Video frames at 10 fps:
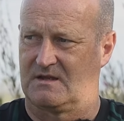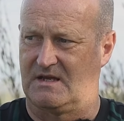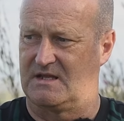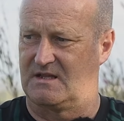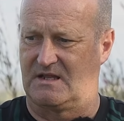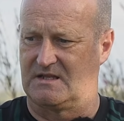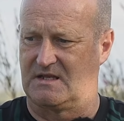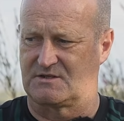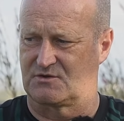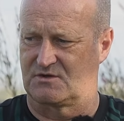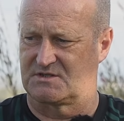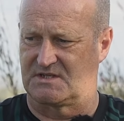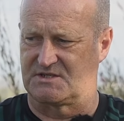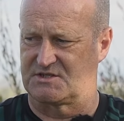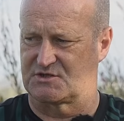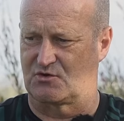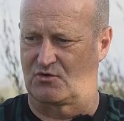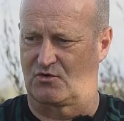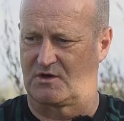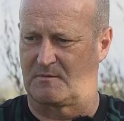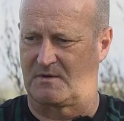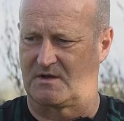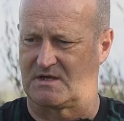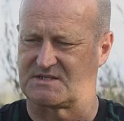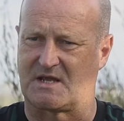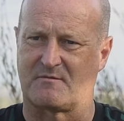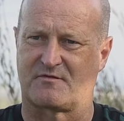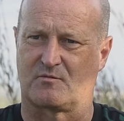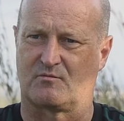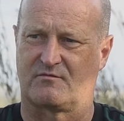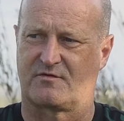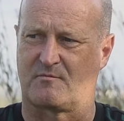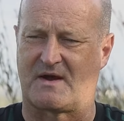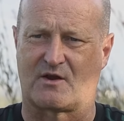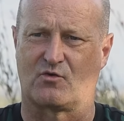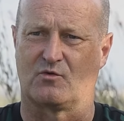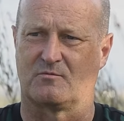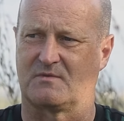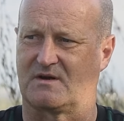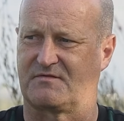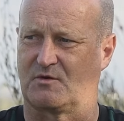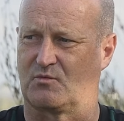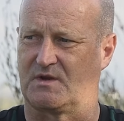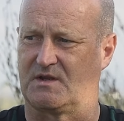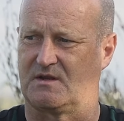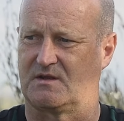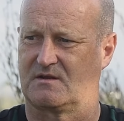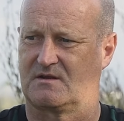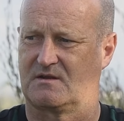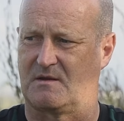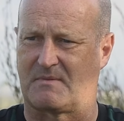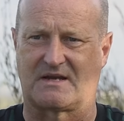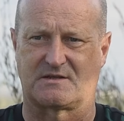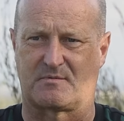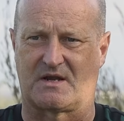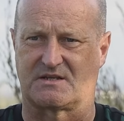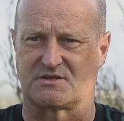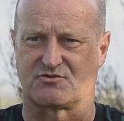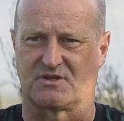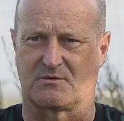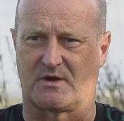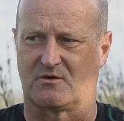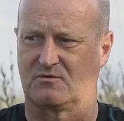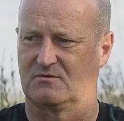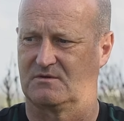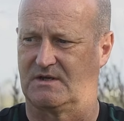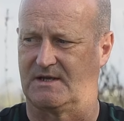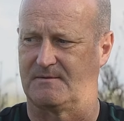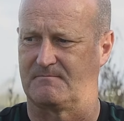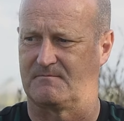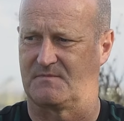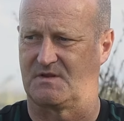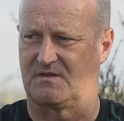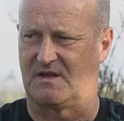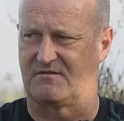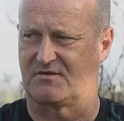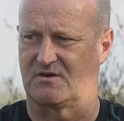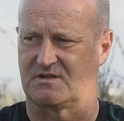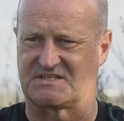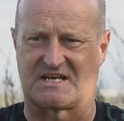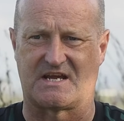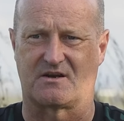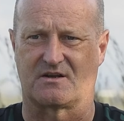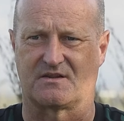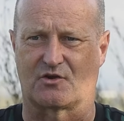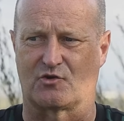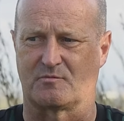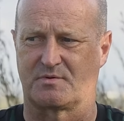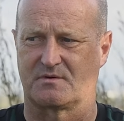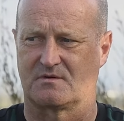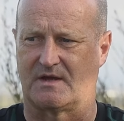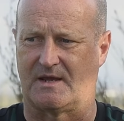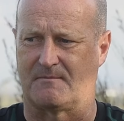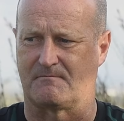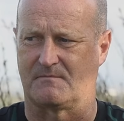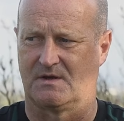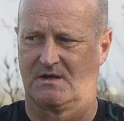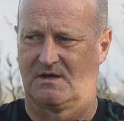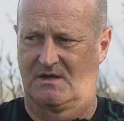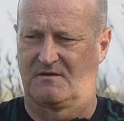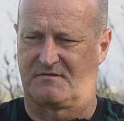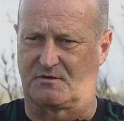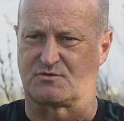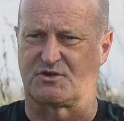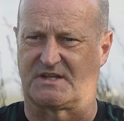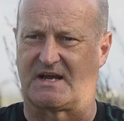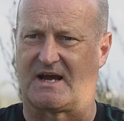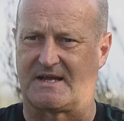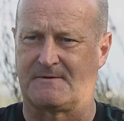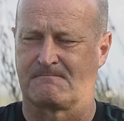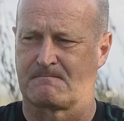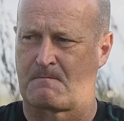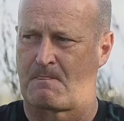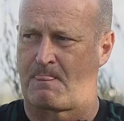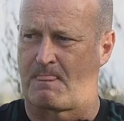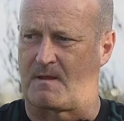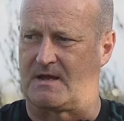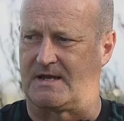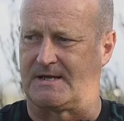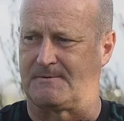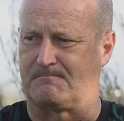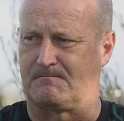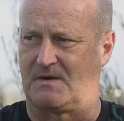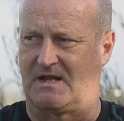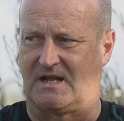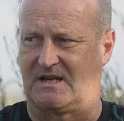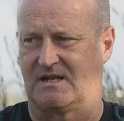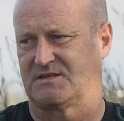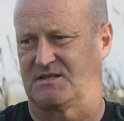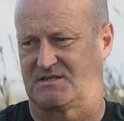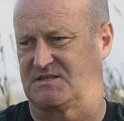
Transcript: Yeah, it's honestly, it's just gone on a step from back home. I felt we came back to practice really well. The effort, desire in the group feels really high. And it's, as I